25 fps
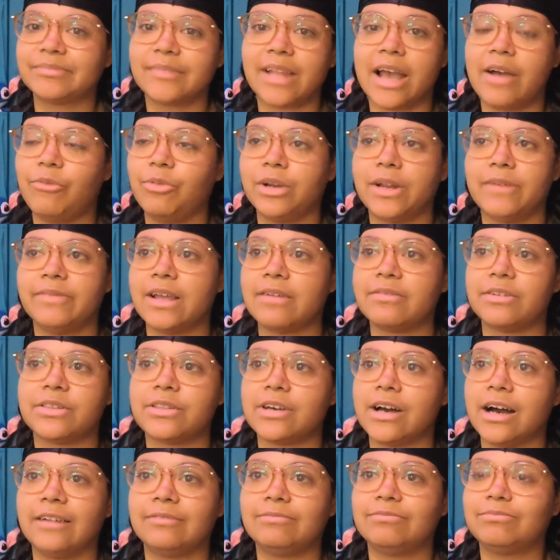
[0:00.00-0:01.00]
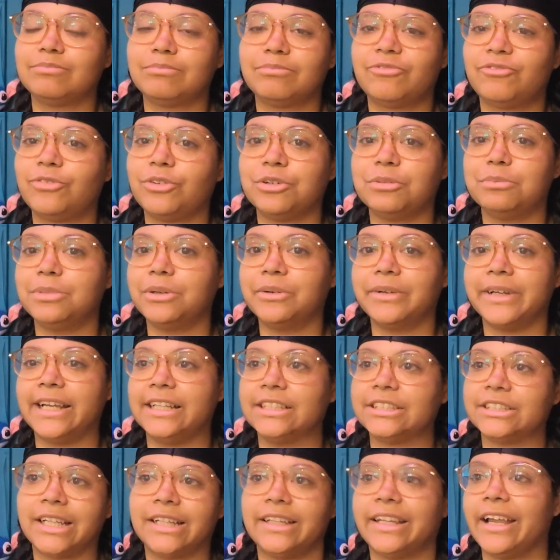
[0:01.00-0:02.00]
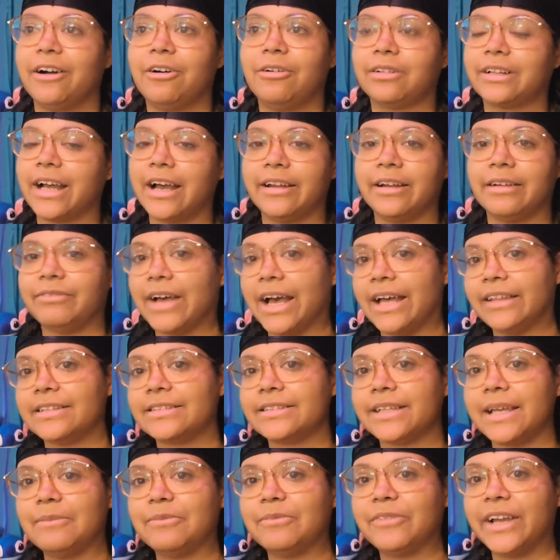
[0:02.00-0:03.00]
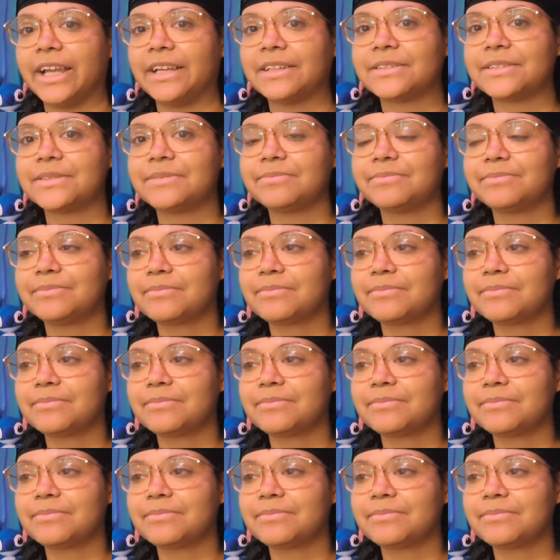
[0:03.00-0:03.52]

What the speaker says: I would have never thought full-blown Asian, and they all kind of had the same face.